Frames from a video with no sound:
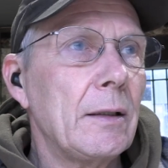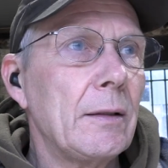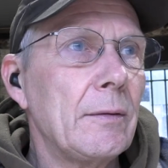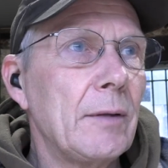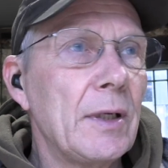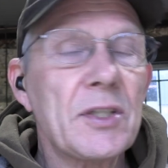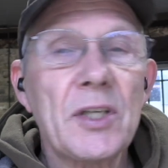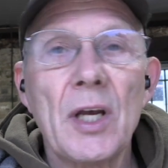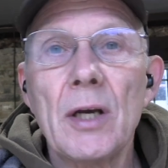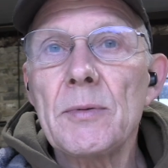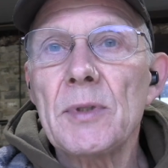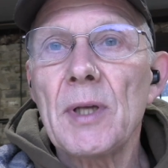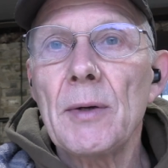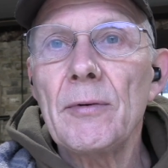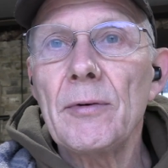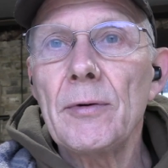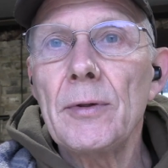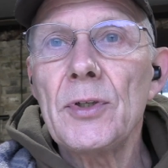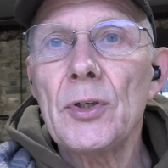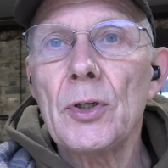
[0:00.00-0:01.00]
let's hope some
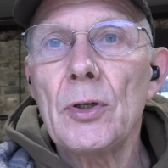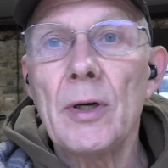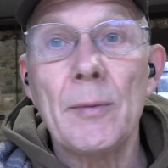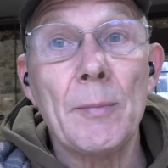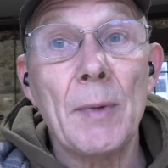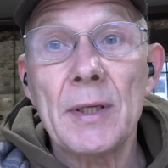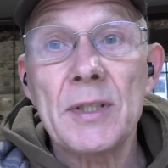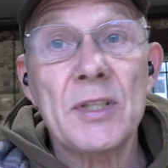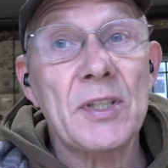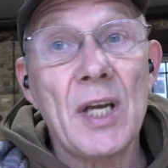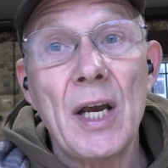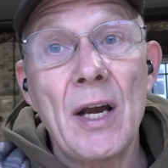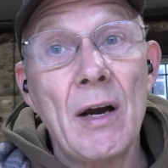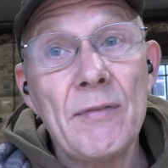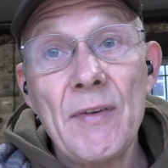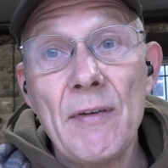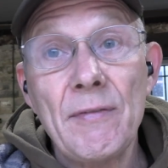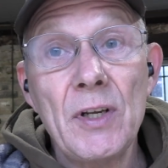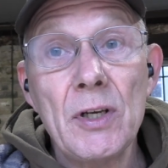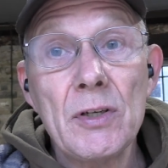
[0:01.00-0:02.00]
of you enjoy them. As I say, I've
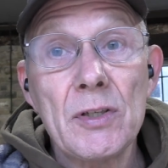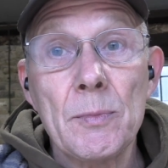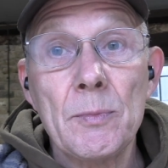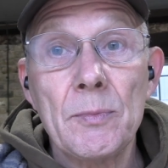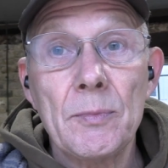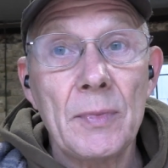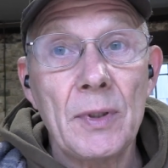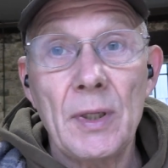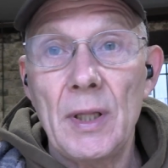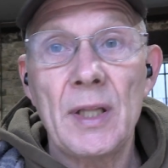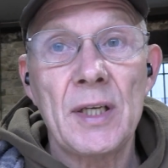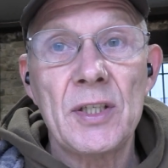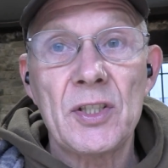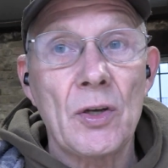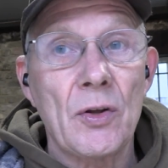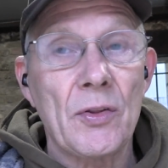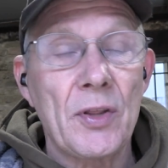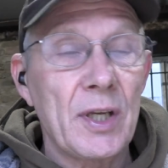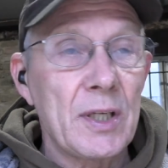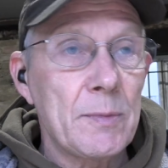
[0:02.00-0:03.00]
never used these
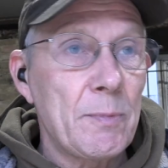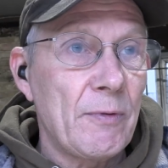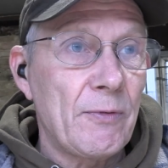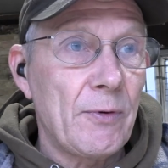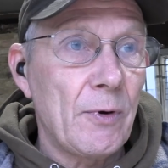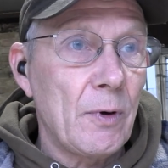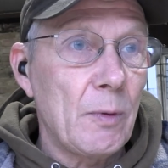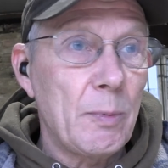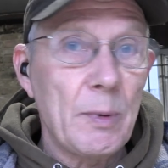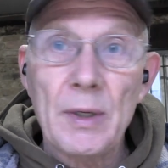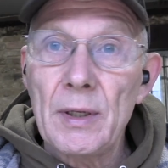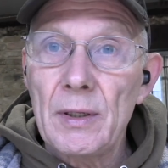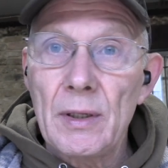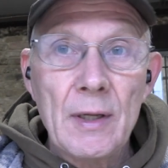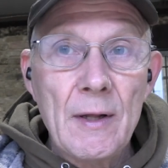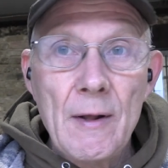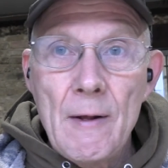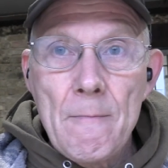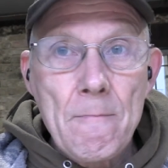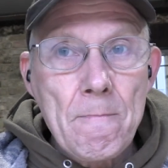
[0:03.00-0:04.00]
sort of things before, but
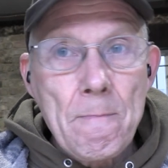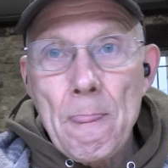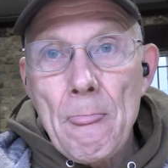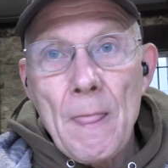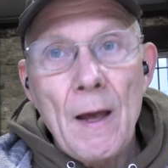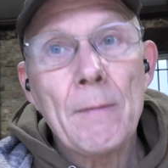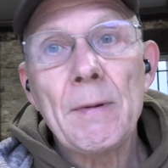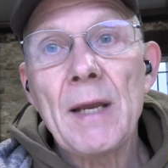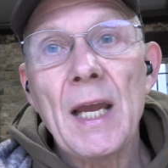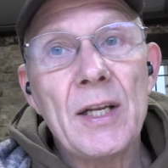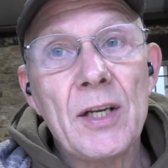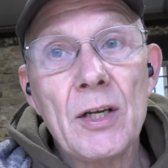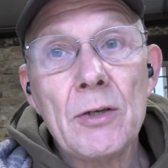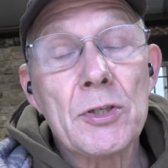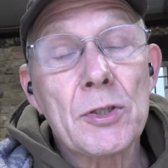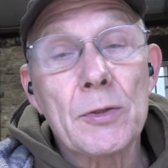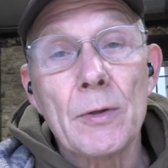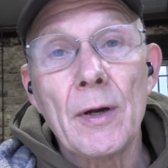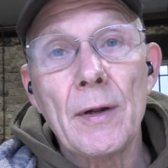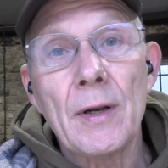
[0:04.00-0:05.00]
I'm getting
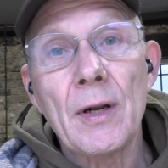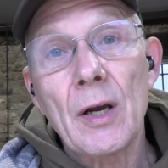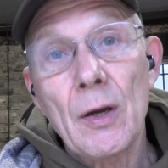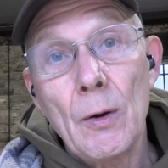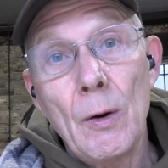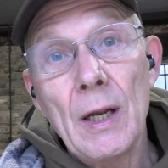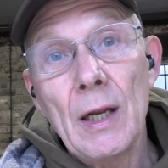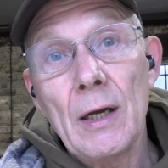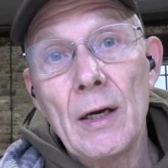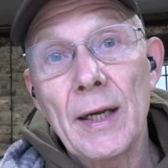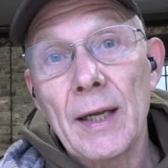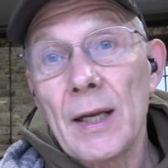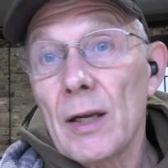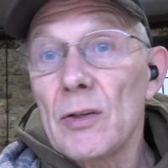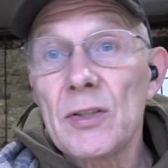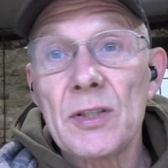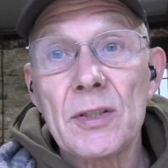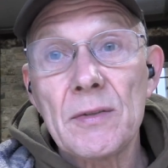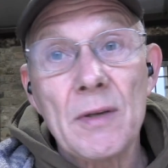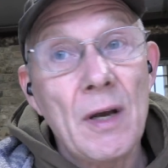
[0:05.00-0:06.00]
used to it, and I quite like it
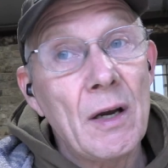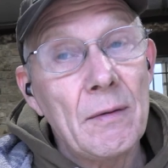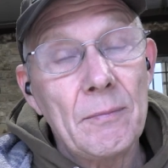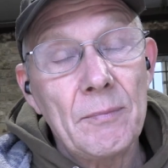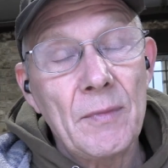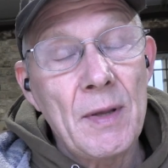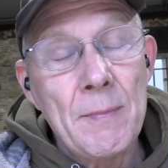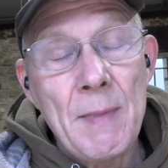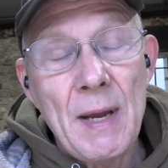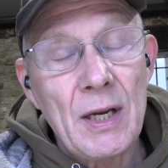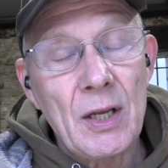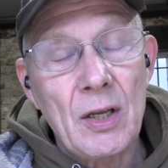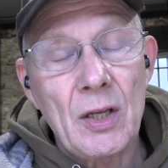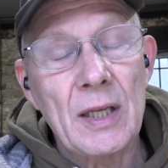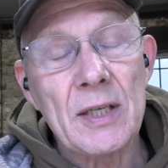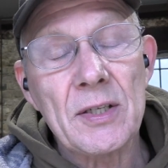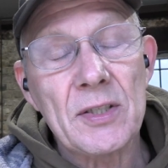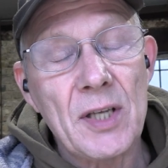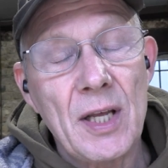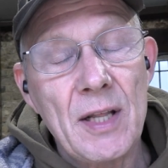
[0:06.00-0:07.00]
because the amount
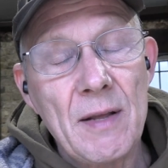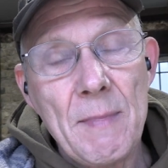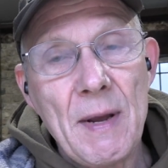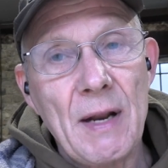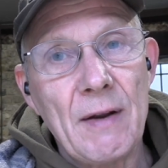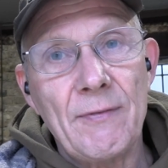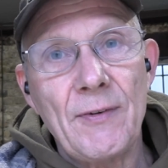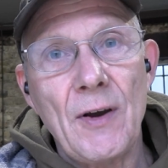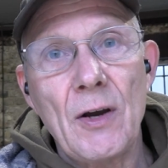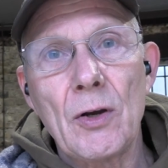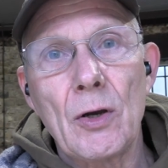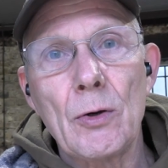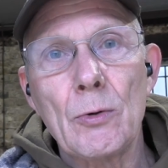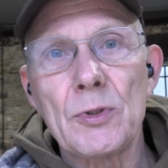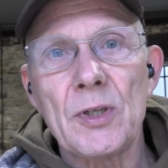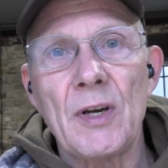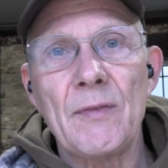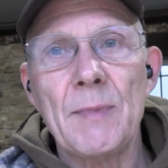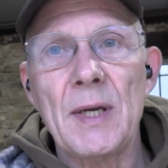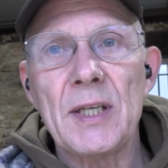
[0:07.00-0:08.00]
of phone
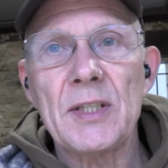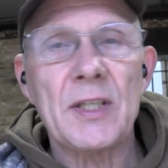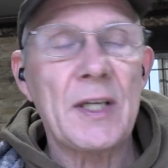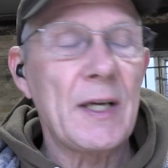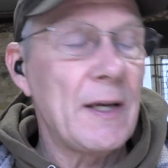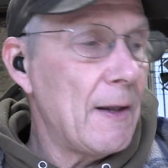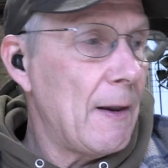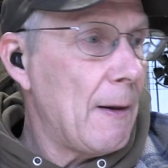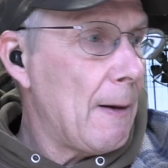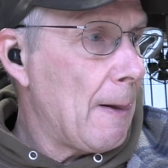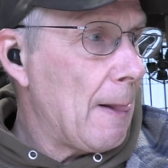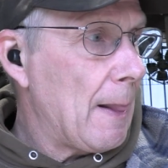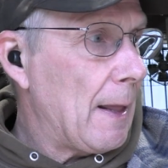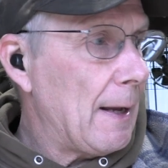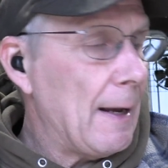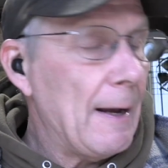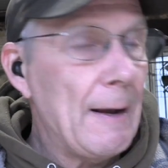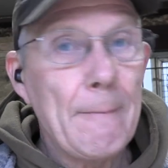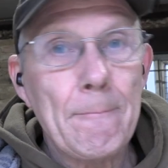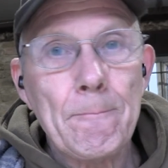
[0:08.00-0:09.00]
calls I've missed.
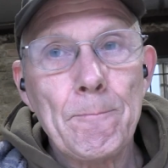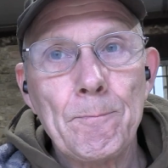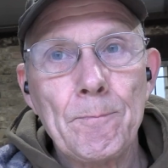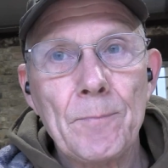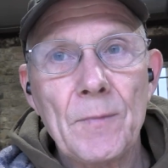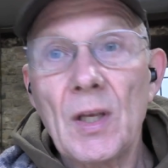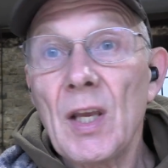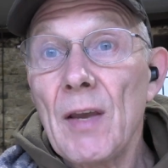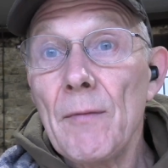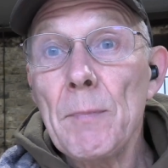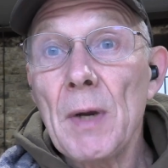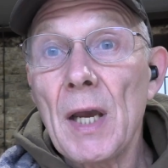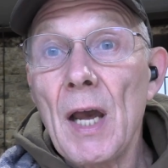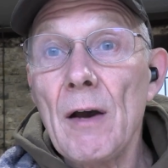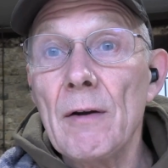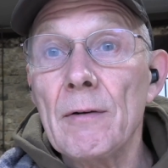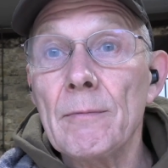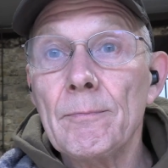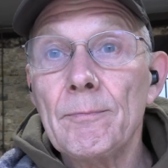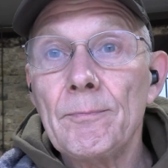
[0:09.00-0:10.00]
Give them a
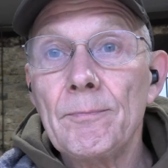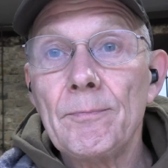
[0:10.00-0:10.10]
go.